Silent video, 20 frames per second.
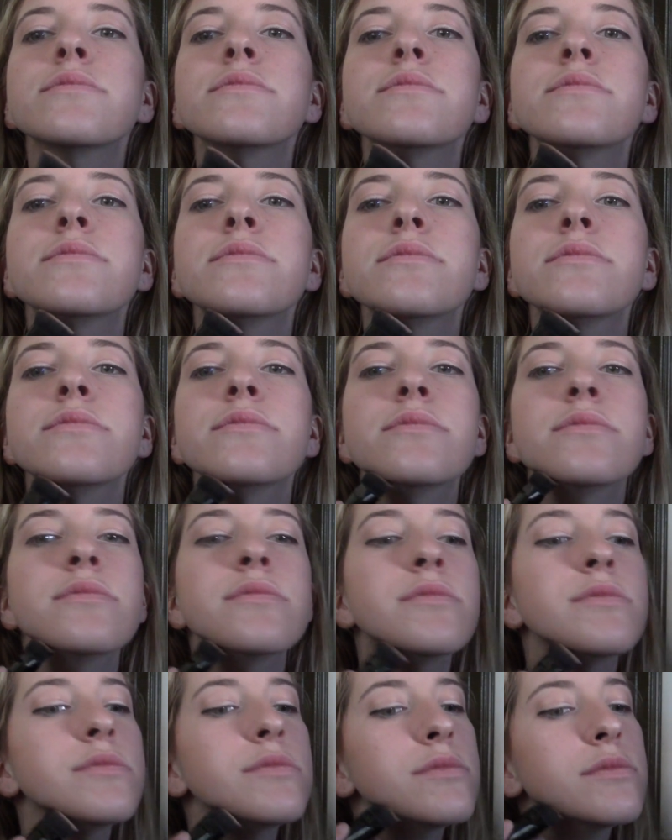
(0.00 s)

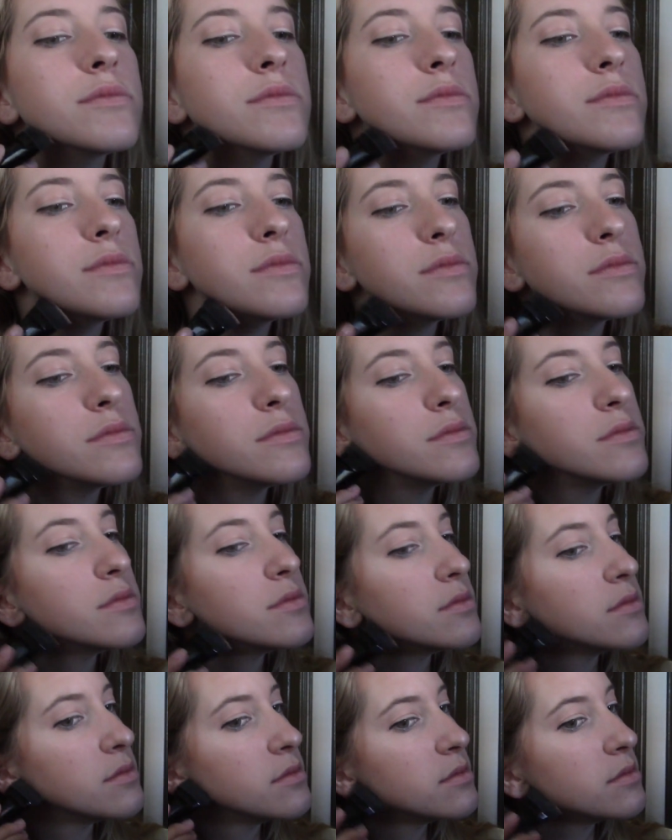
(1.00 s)

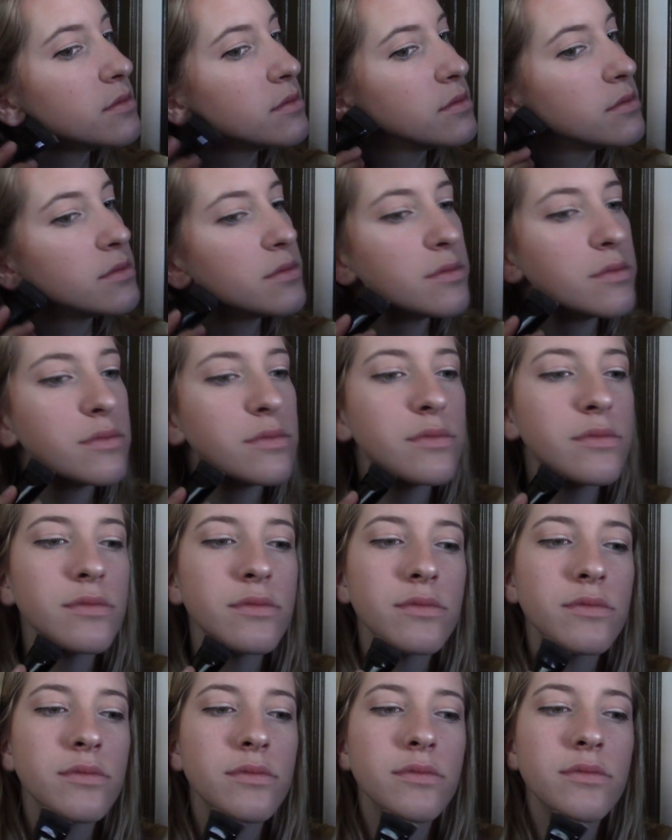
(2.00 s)

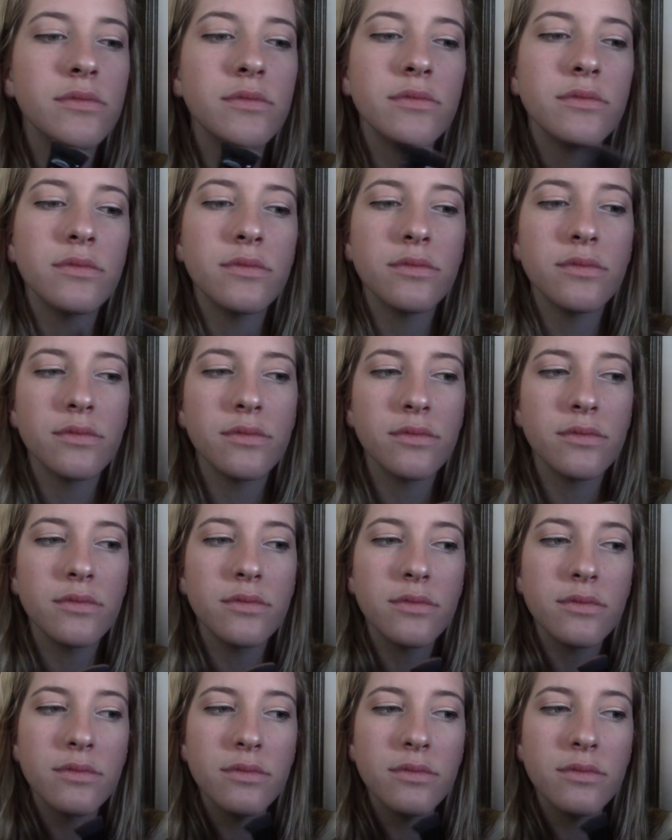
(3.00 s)
[no speech]